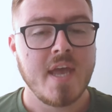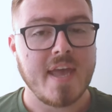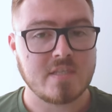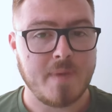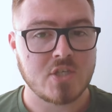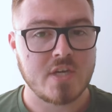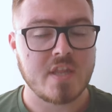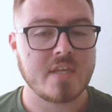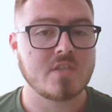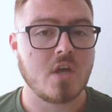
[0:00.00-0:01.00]
especially
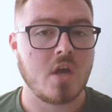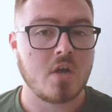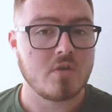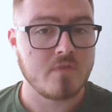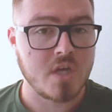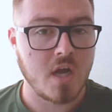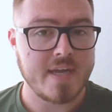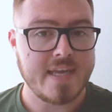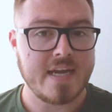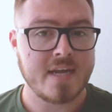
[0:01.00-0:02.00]
things that are gut
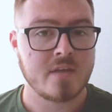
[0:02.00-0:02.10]
healing.